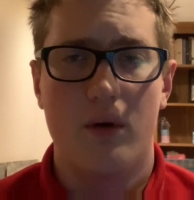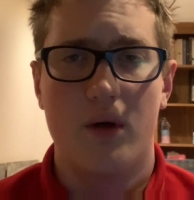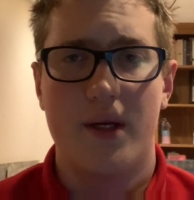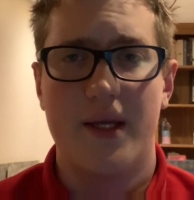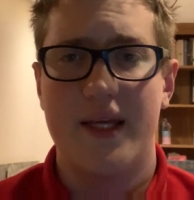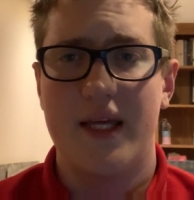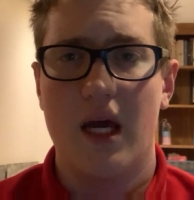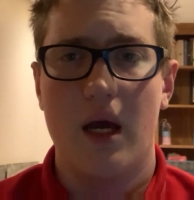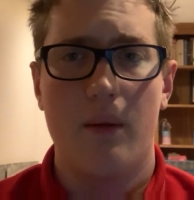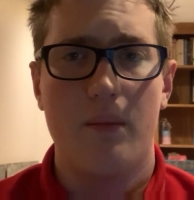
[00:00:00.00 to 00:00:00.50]
He
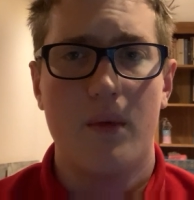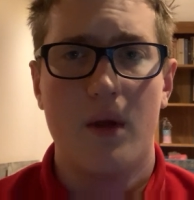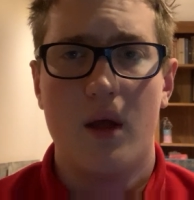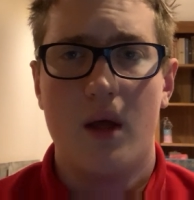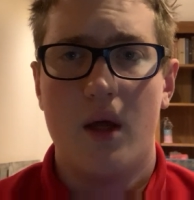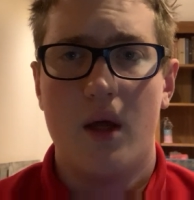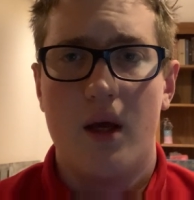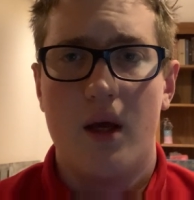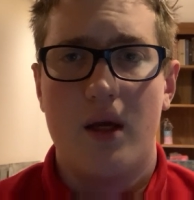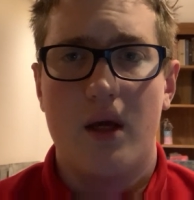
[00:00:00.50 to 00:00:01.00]
kept,
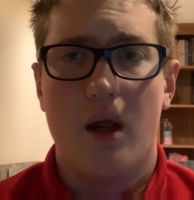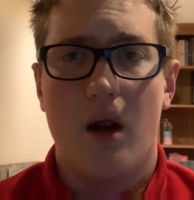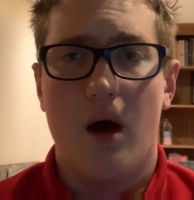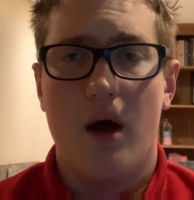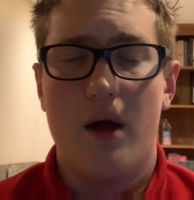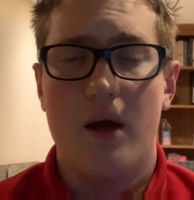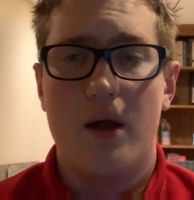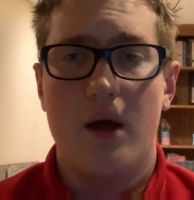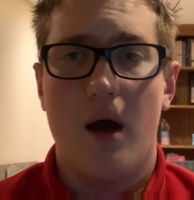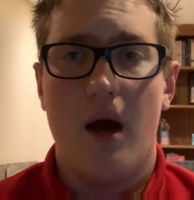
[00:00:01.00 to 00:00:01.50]

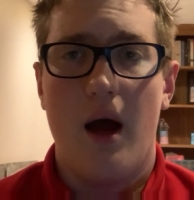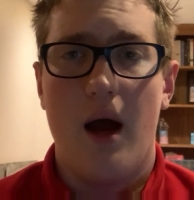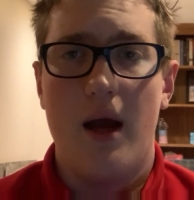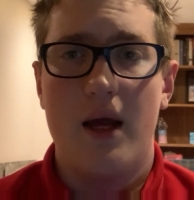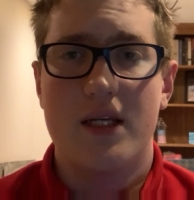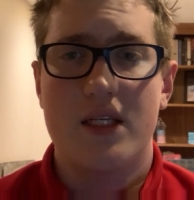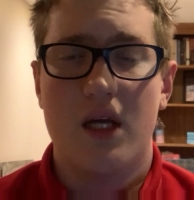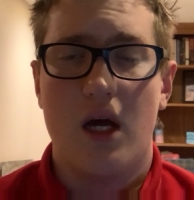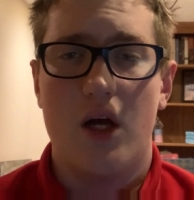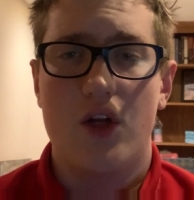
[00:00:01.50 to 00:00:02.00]
I
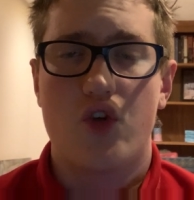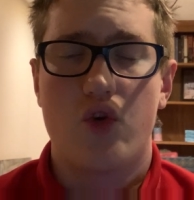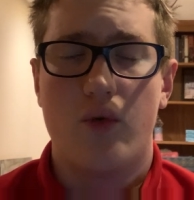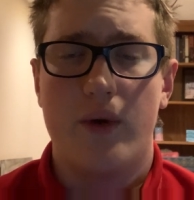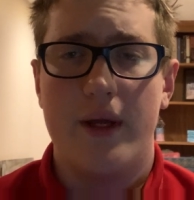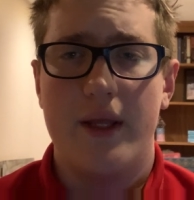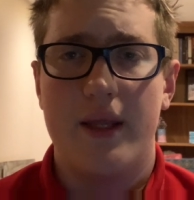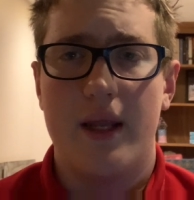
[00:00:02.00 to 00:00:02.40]
saw a tweet